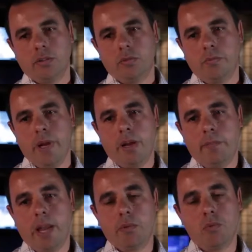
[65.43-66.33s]
To
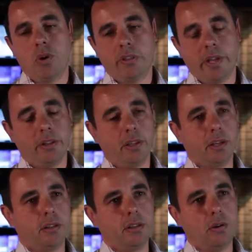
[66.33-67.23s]
make it more
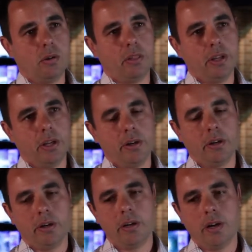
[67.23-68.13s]
authentic, the whole
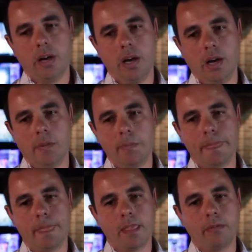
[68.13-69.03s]
theater,
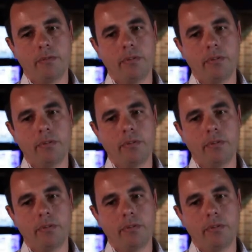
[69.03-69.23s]
we